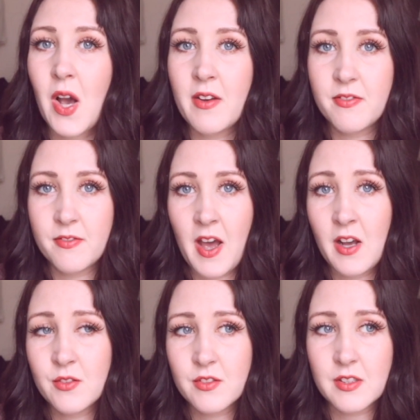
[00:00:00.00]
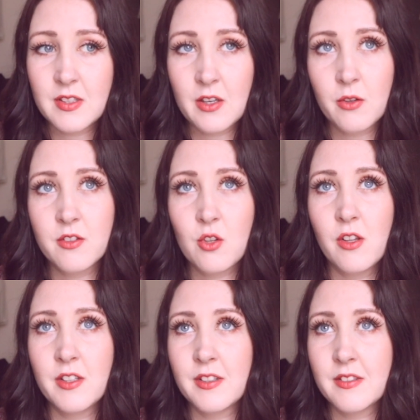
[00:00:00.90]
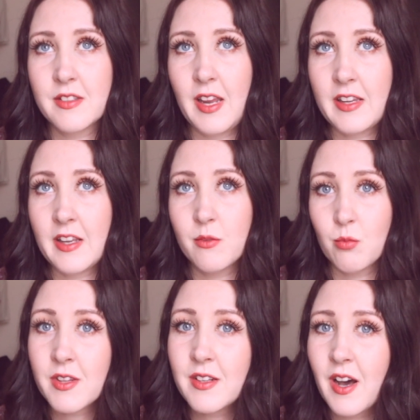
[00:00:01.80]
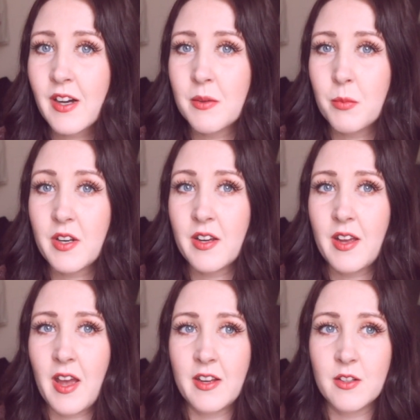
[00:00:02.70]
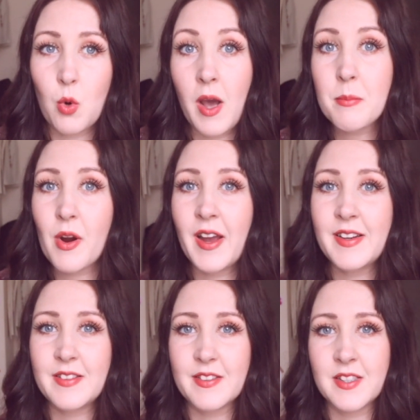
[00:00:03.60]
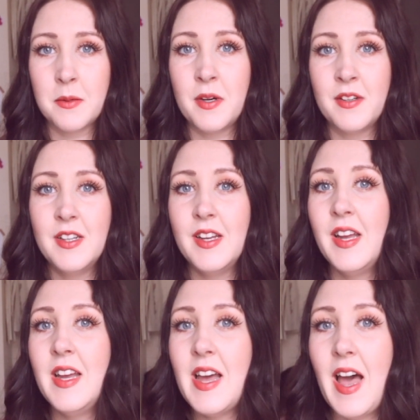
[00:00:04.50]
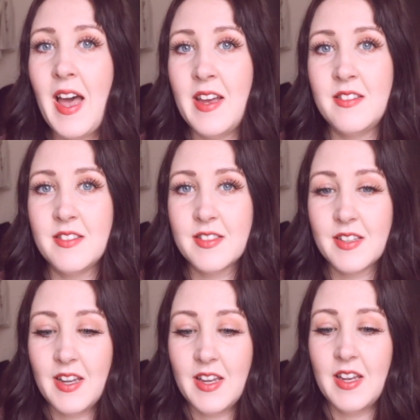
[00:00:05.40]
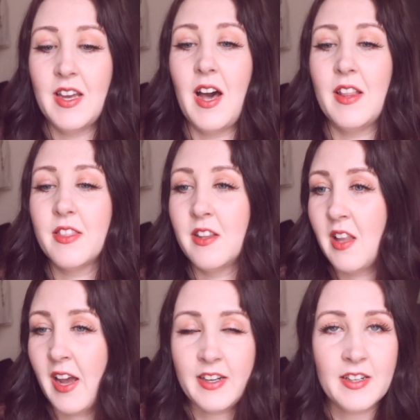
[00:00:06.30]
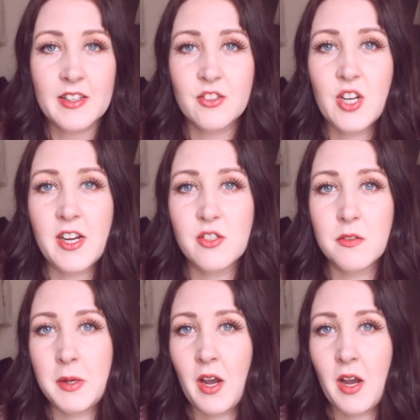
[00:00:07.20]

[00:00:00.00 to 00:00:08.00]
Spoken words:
I found here in Scotland it gets really dark in winter and quite bright in the summer, and the lighting has changed for me.